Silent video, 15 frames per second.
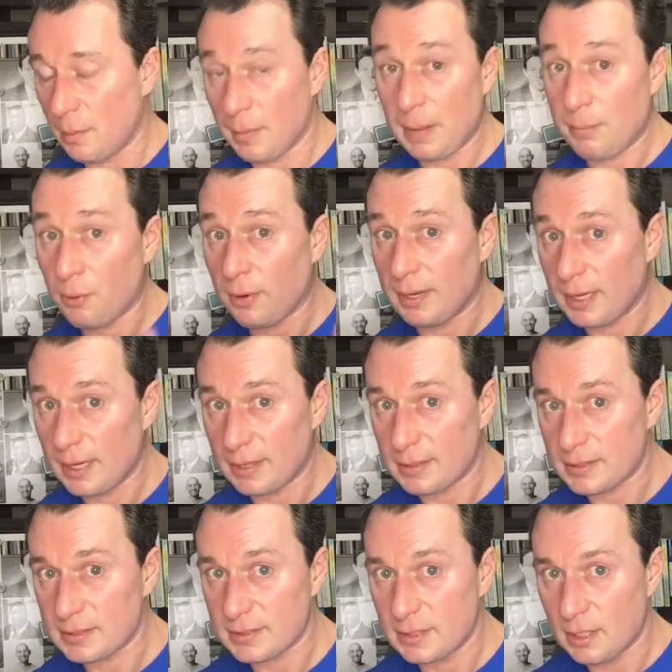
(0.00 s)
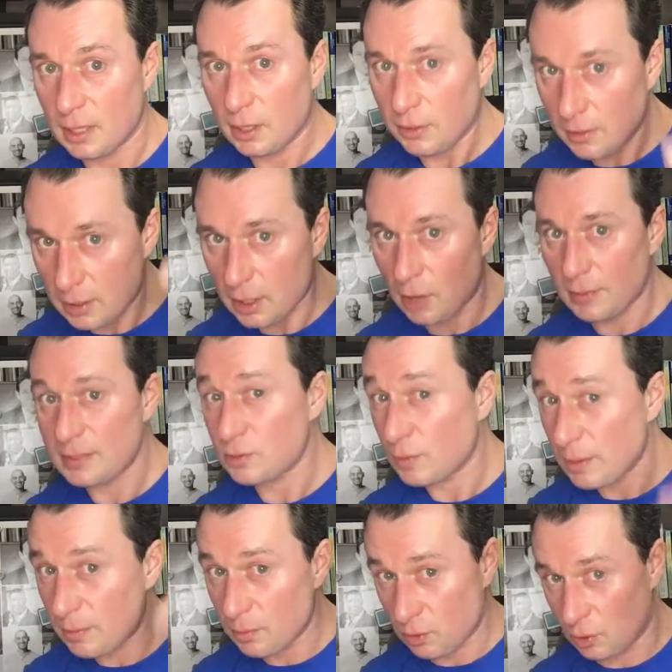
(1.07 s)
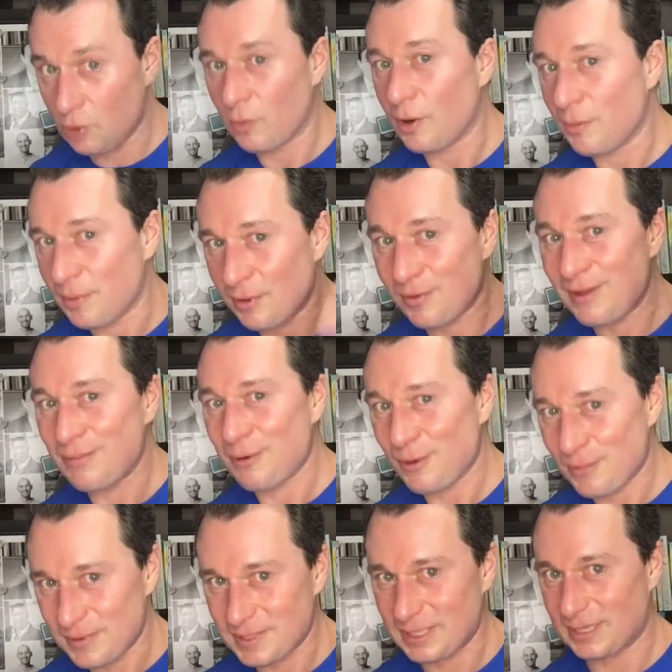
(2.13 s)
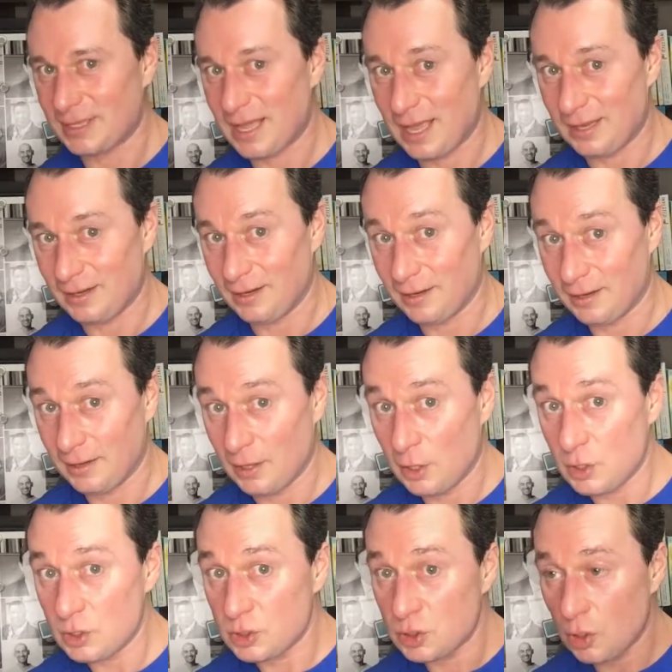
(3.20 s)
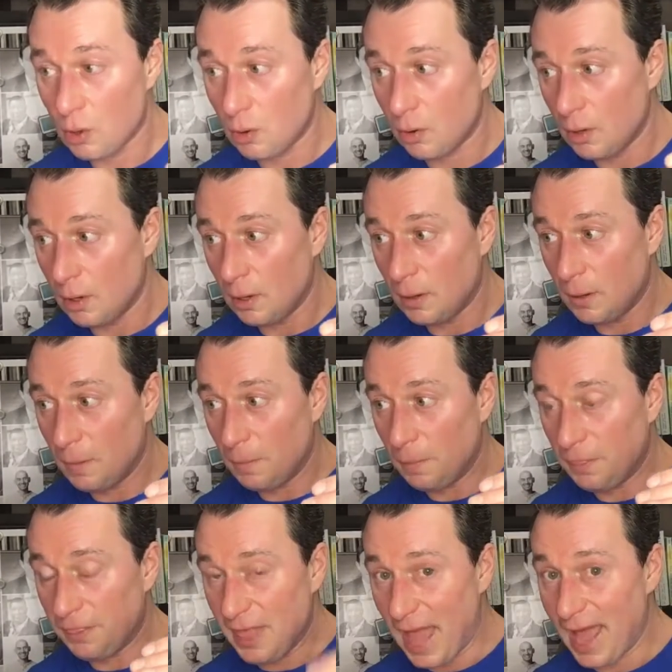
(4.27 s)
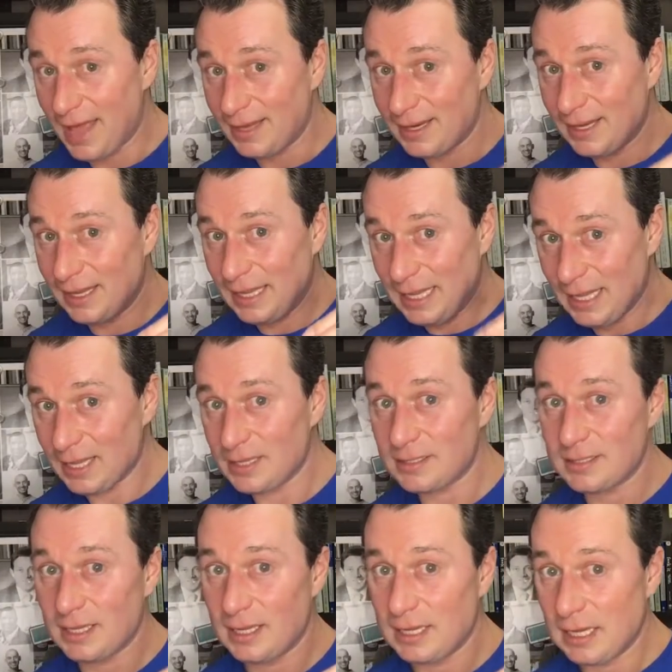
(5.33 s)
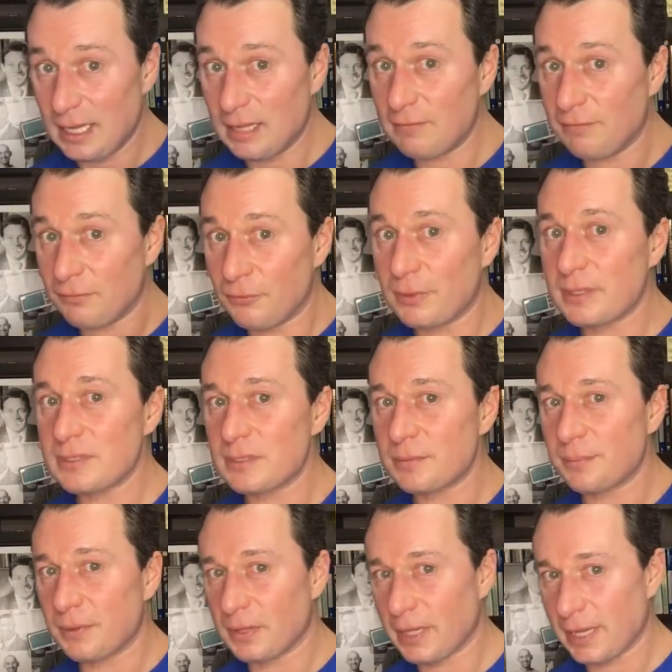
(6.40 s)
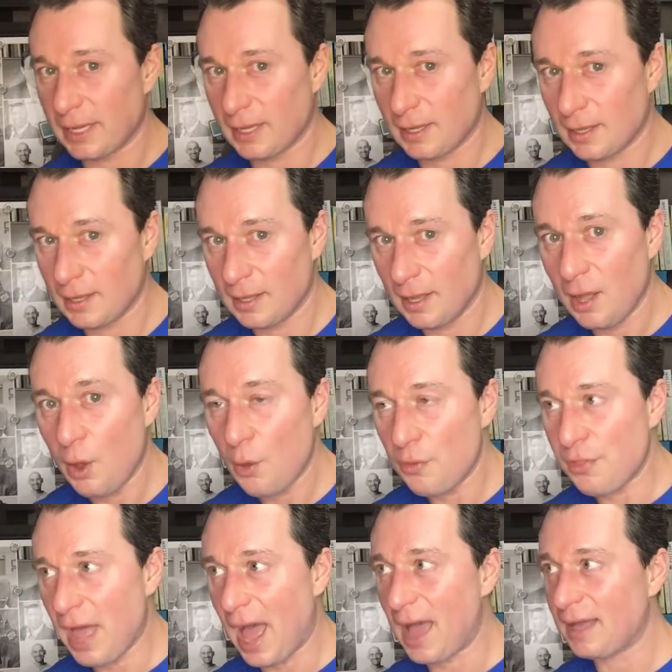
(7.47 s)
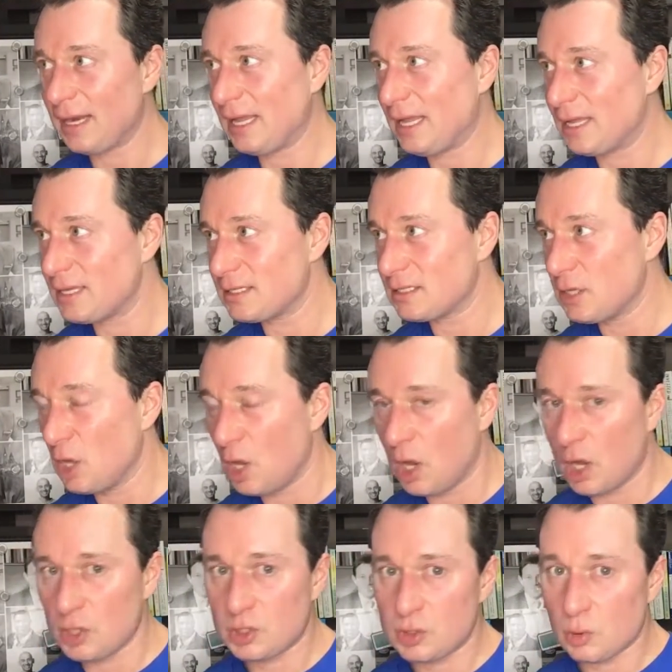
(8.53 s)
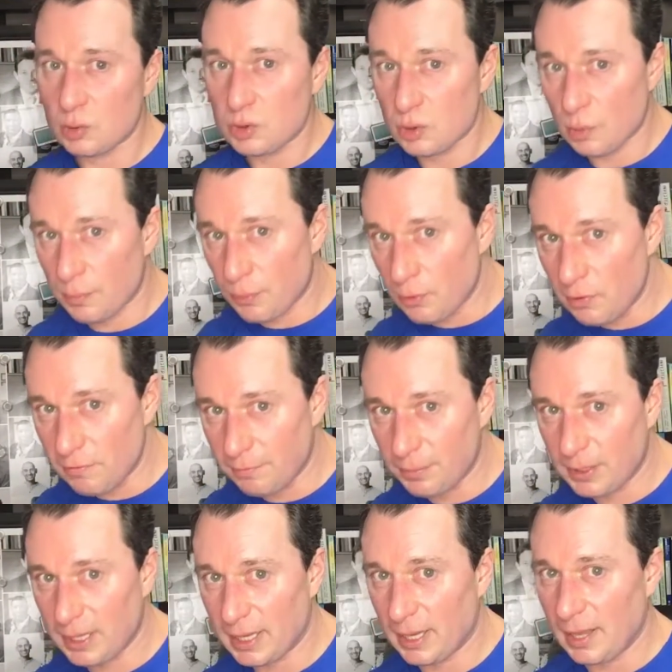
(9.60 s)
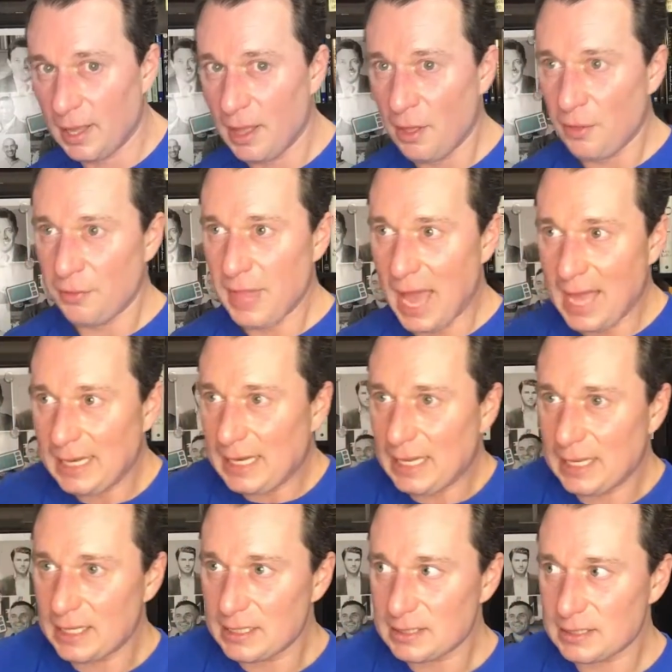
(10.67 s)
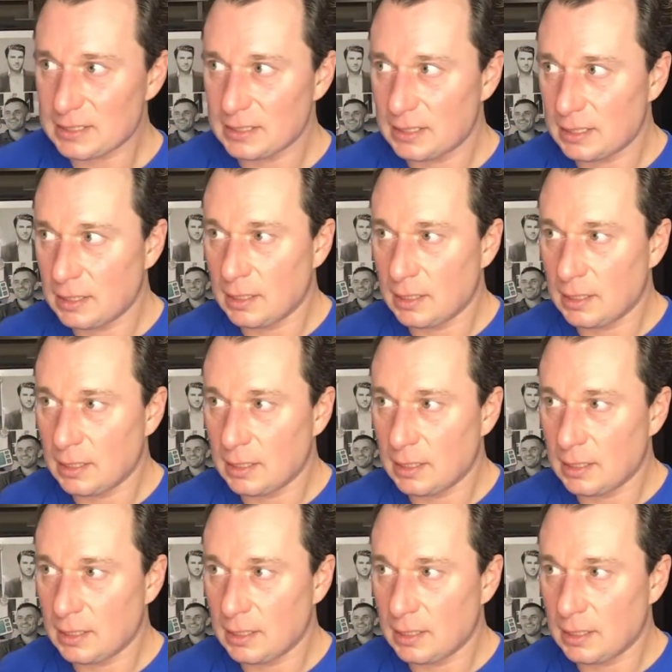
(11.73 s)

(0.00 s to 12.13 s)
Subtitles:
My point is, you will be repurposing that. So that is an influence play. That is a social proof play. That is,